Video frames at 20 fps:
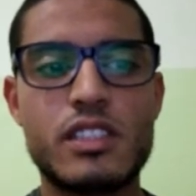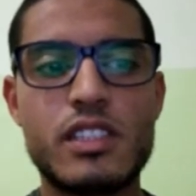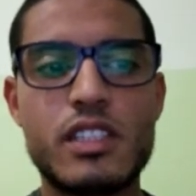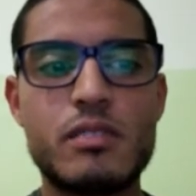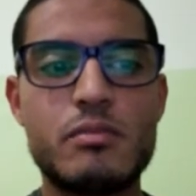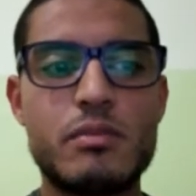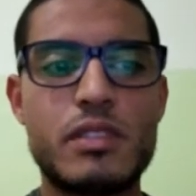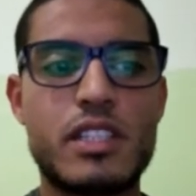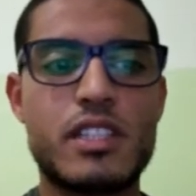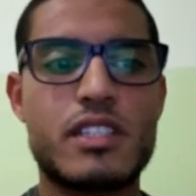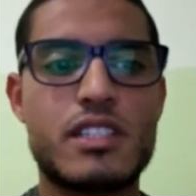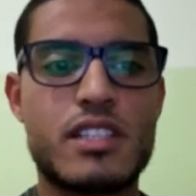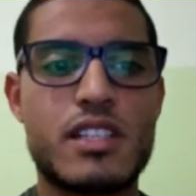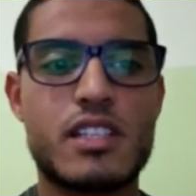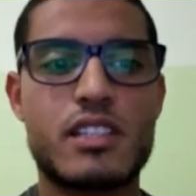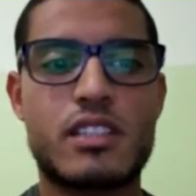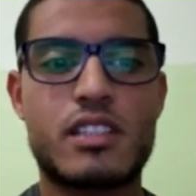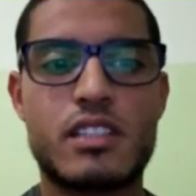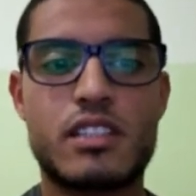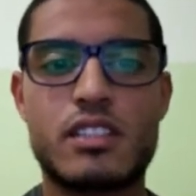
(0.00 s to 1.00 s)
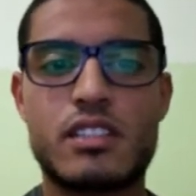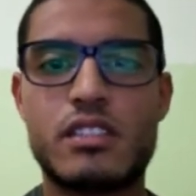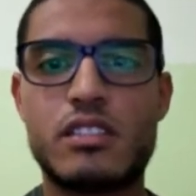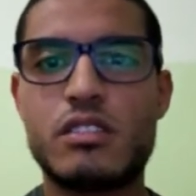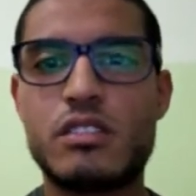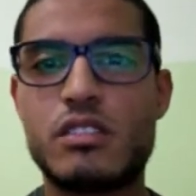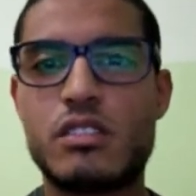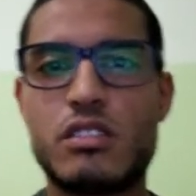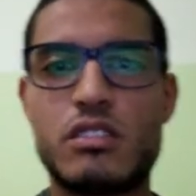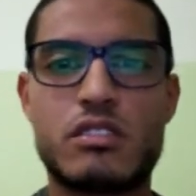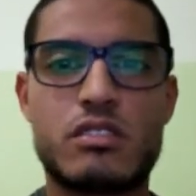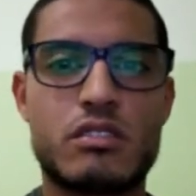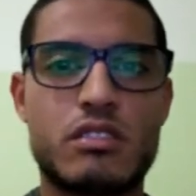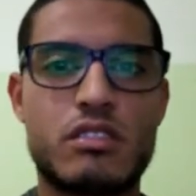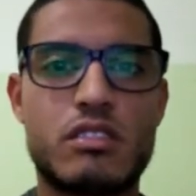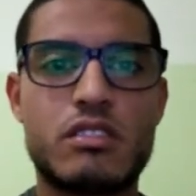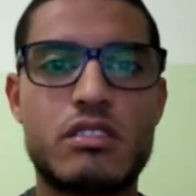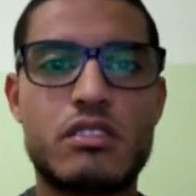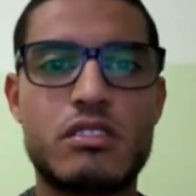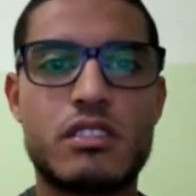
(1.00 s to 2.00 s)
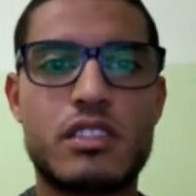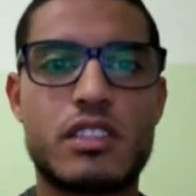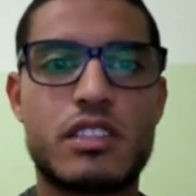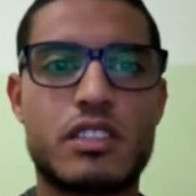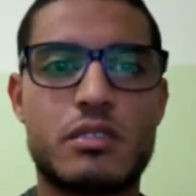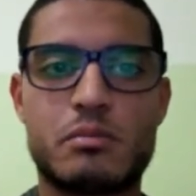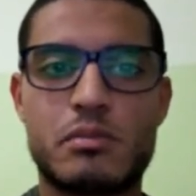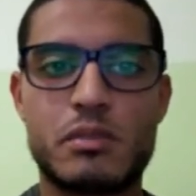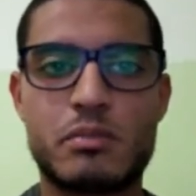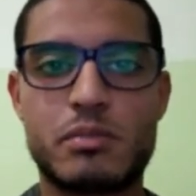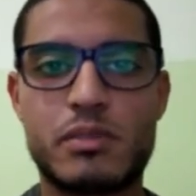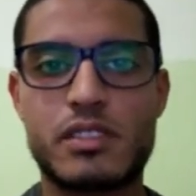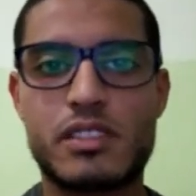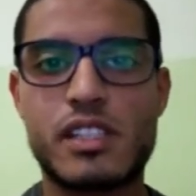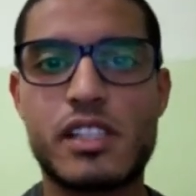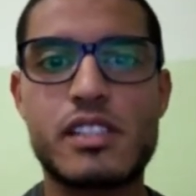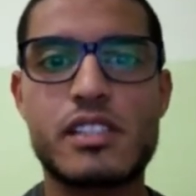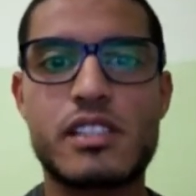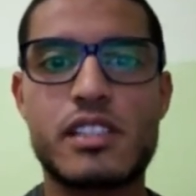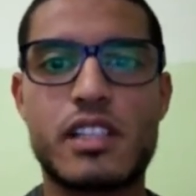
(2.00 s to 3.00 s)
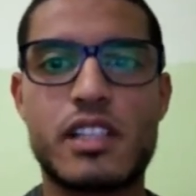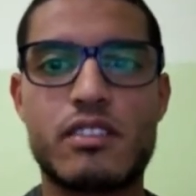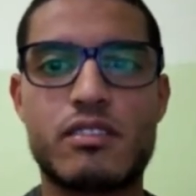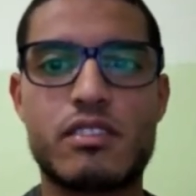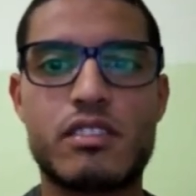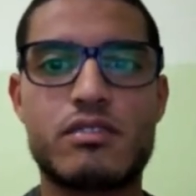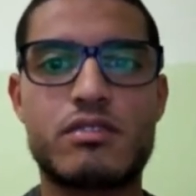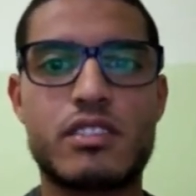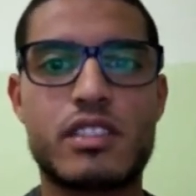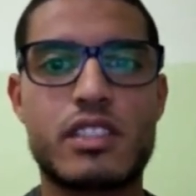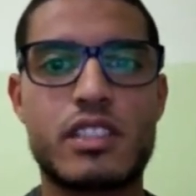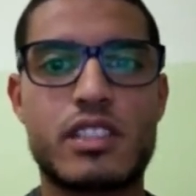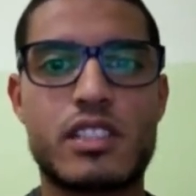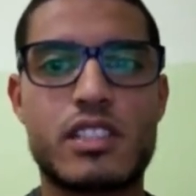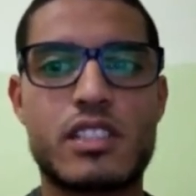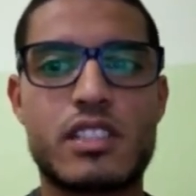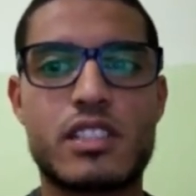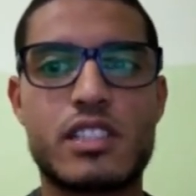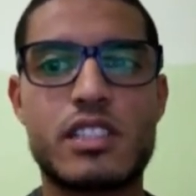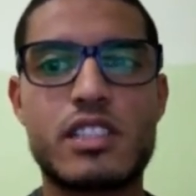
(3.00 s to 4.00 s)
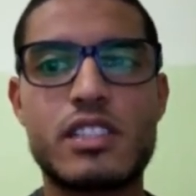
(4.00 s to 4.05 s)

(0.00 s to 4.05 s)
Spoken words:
That means that you should already be possessing a level of English.